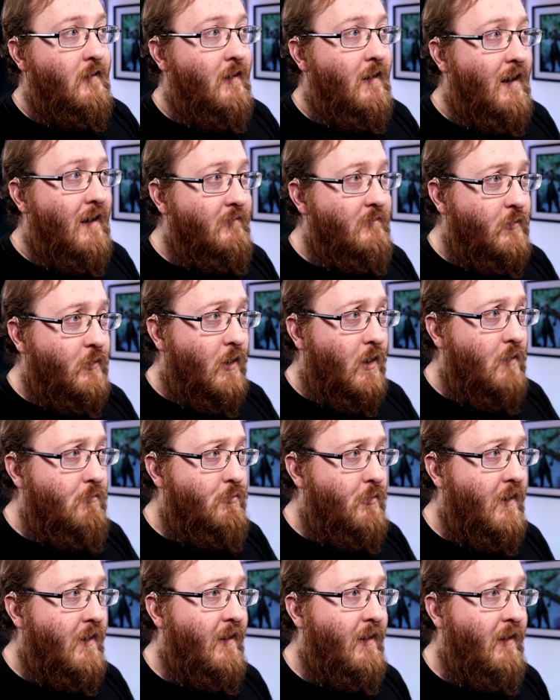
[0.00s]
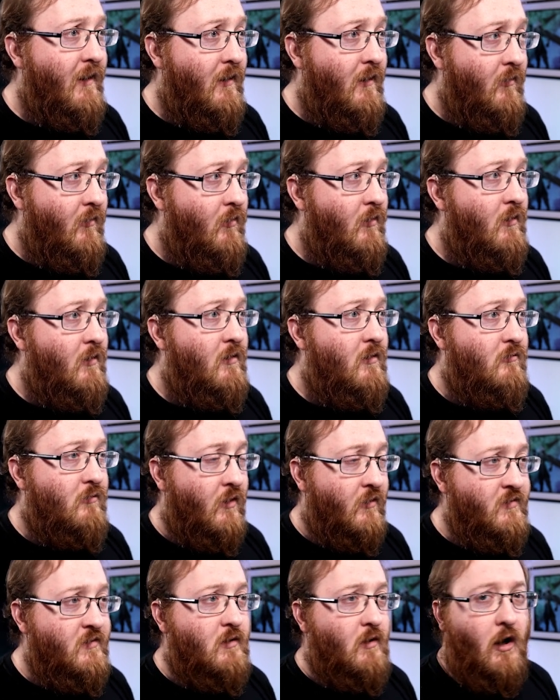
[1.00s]
after a pretty
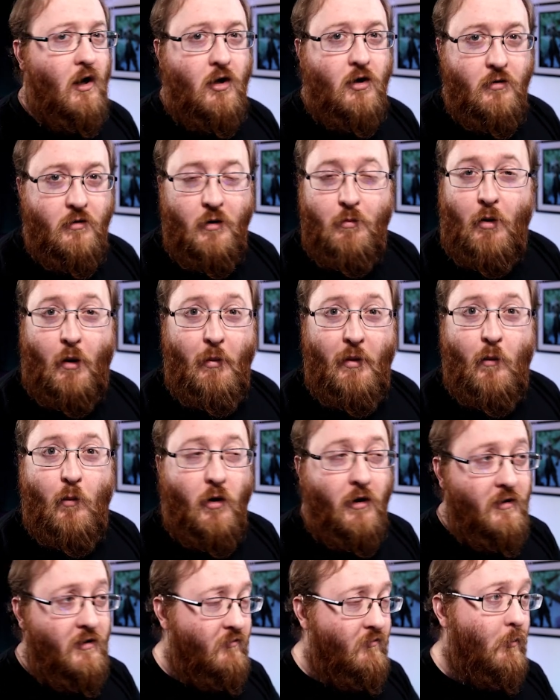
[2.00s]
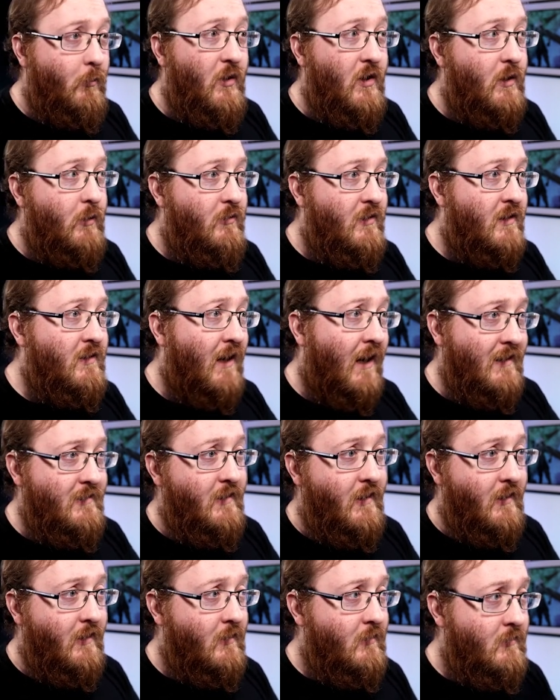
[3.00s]
rough start, they probably weren't familiar with the
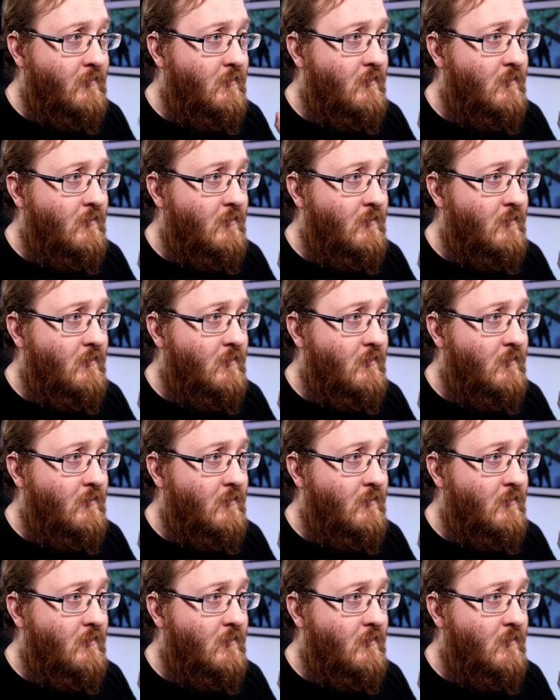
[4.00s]
tactic.